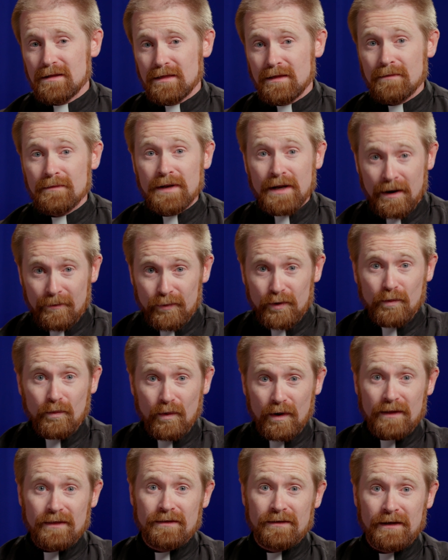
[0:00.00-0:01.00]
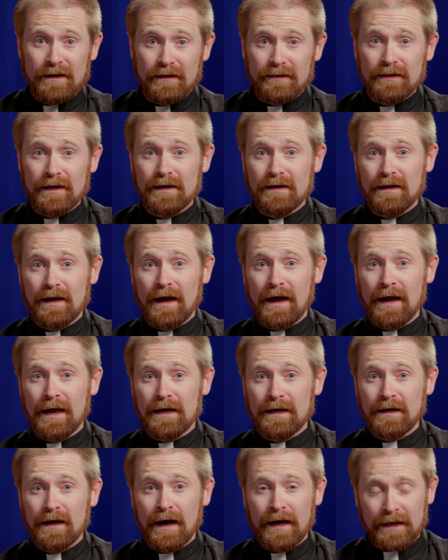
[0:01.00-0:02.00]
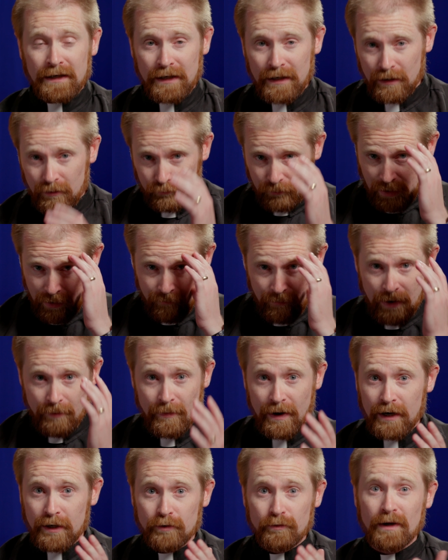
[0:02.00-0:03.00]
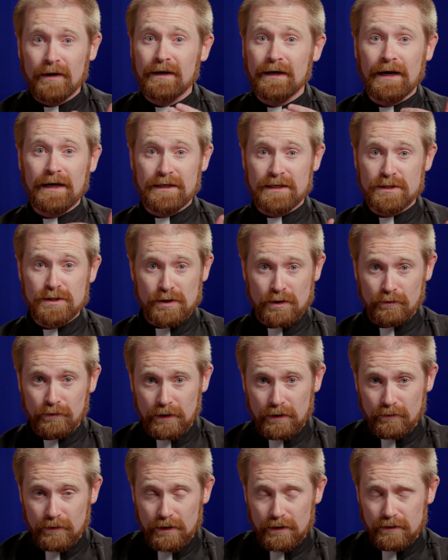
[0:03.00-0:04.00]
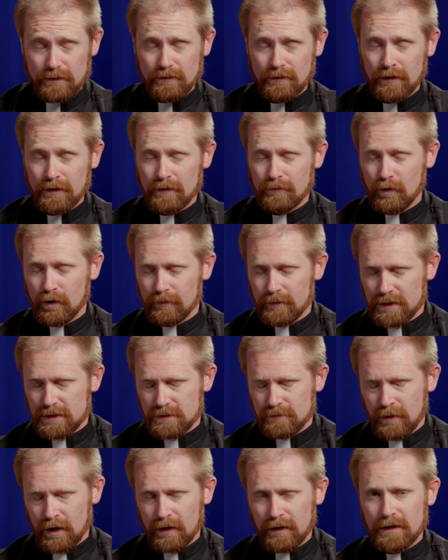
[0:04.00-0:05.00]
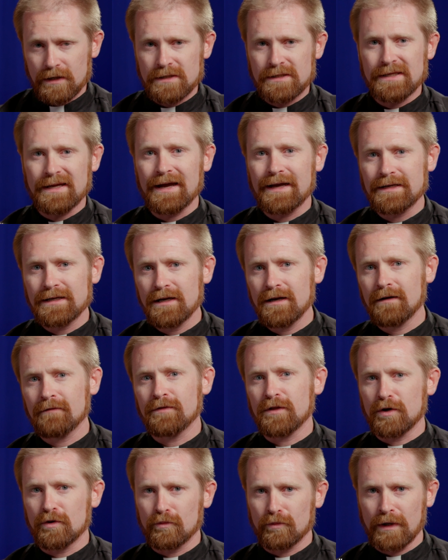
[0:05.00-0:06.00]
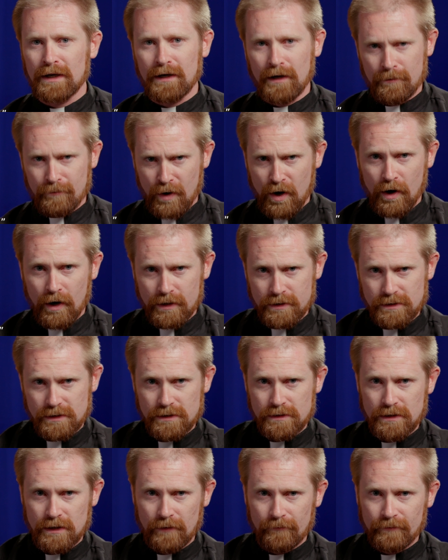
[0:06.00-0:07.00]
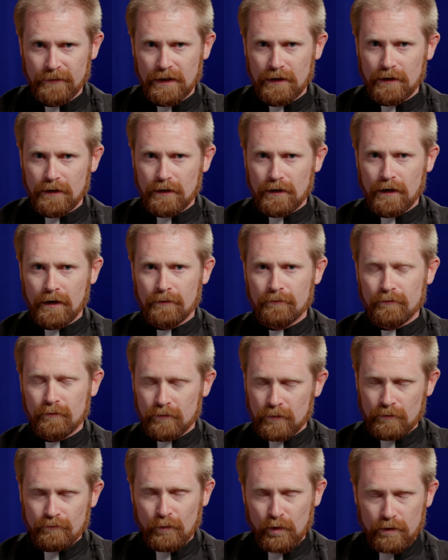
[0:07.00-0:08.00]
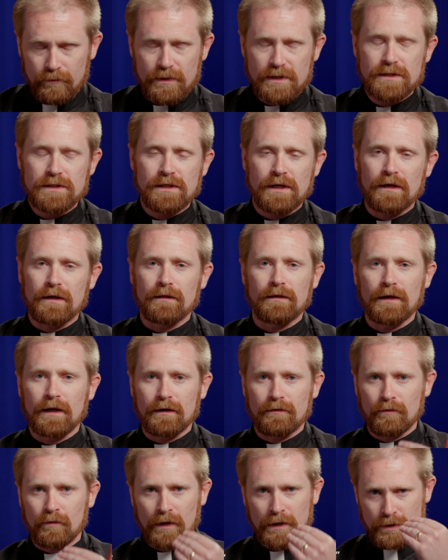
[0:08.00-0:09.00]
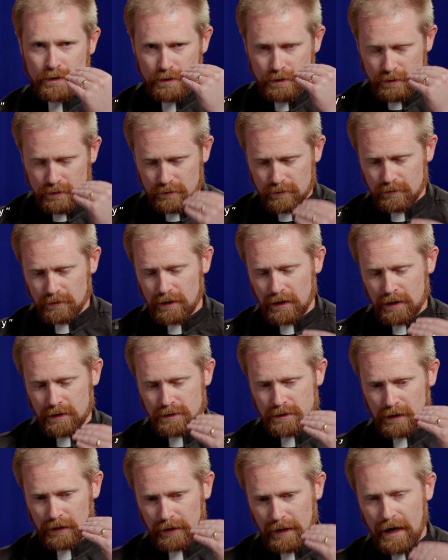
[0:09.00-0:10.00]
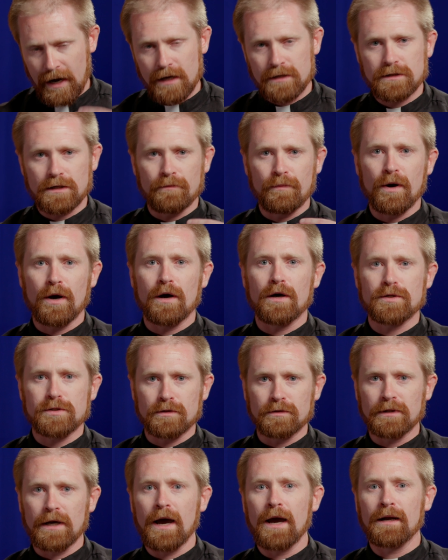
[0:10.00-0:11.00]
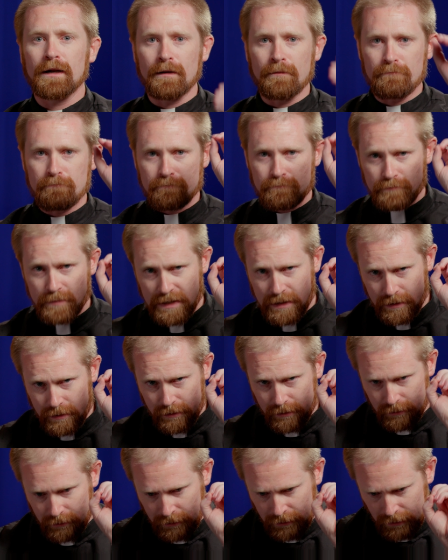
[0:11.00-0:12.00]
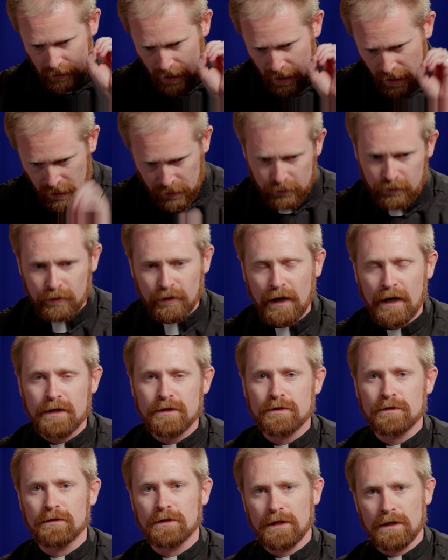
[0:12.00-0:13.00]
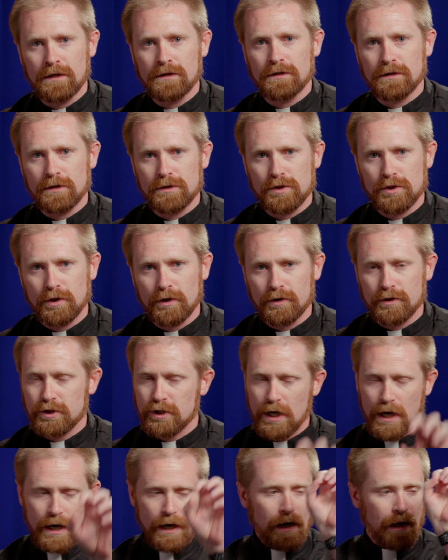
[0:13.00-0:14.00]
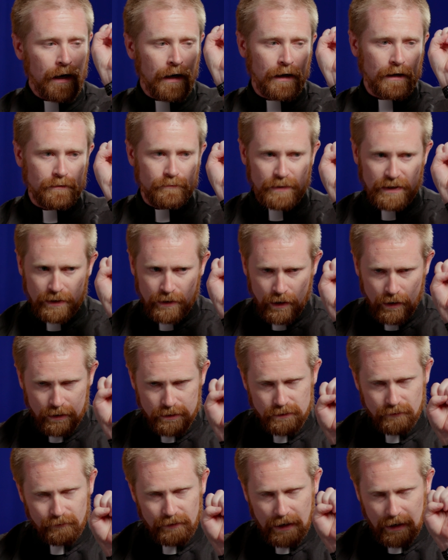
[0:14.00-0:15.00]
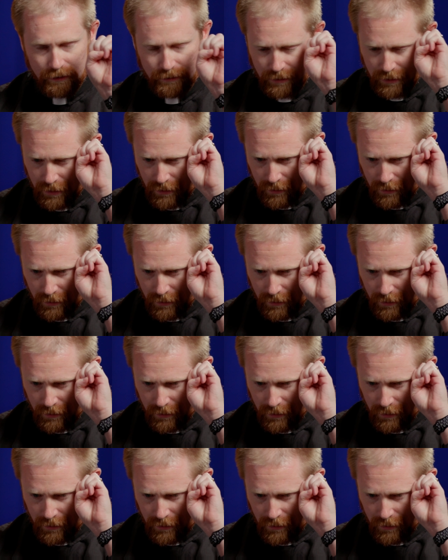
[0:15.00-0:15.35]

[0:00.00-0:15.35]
The number one thing that I, I can't wrap my mind around and I disagree with uh, Mormonism on is the idea of the great apostasy. Um, Mormons say that as soon as the last apostle died, immediately error entered into the church. And because of that,